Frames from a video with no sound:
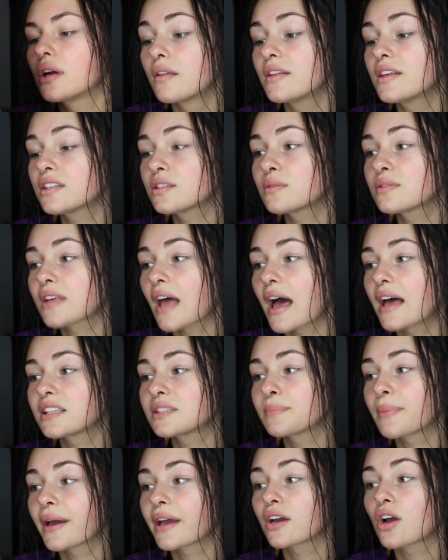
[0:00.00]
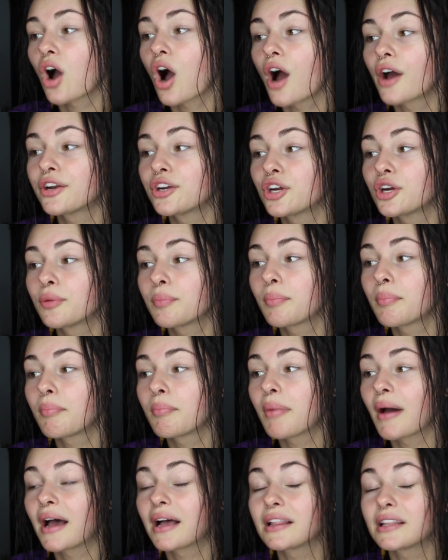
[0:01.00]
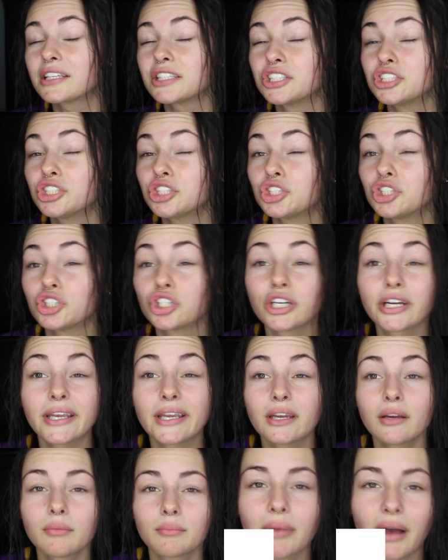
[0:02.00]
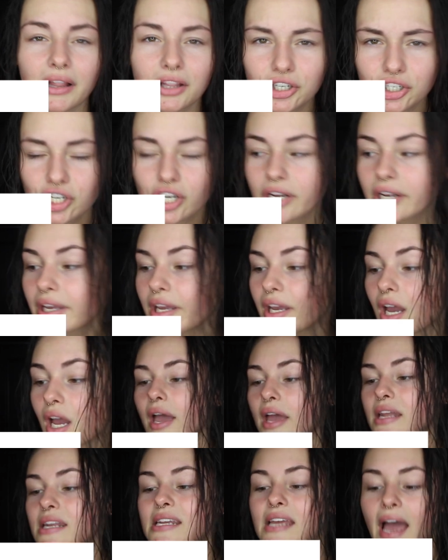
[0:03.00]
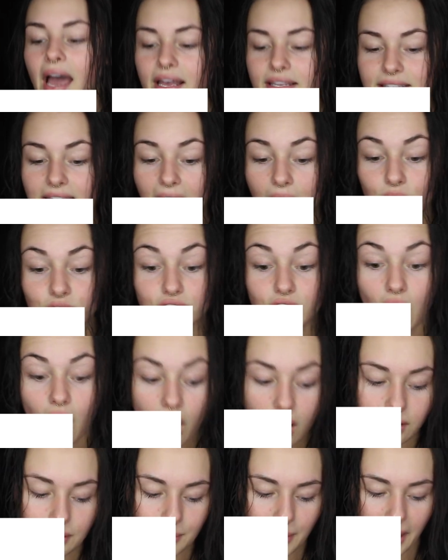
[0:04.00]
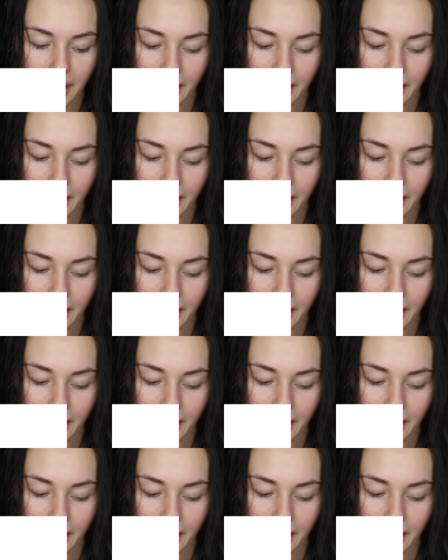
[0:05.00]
This was asked by Connor Pellegri, Pellegri and he asked how tall am